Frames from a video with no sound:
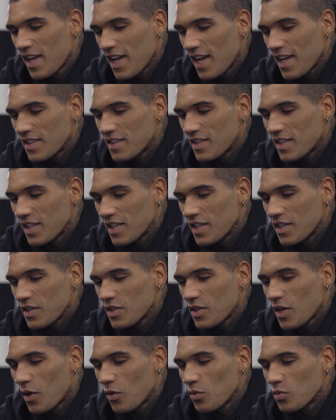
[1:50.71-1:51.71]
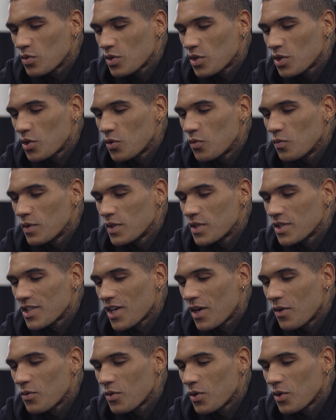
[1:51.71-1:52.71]
I had the gold Cuban
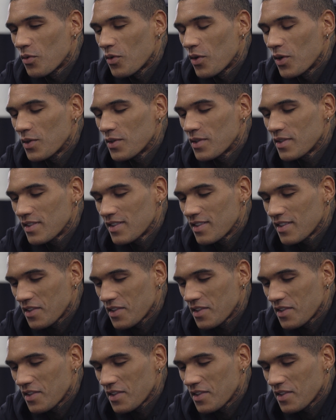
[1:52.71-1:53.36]
choker on.